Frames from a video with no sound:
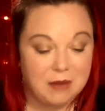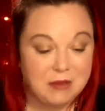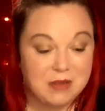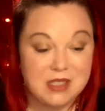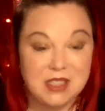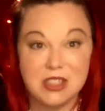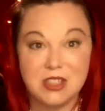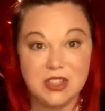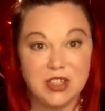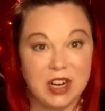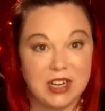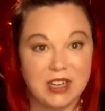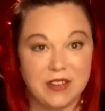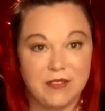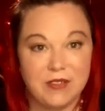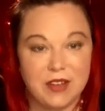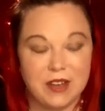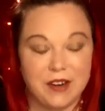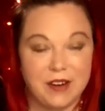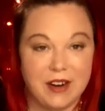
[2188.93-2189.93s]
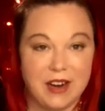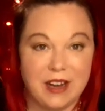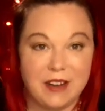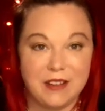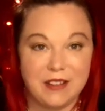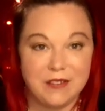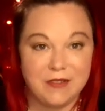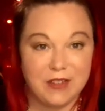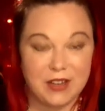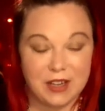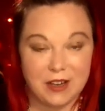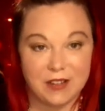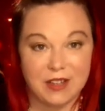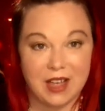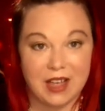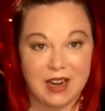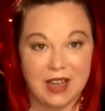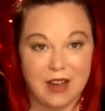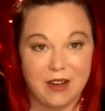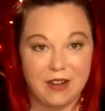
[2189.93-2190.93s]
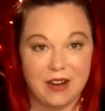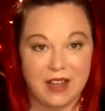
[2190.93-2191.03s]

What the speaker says: still trying to figure that out.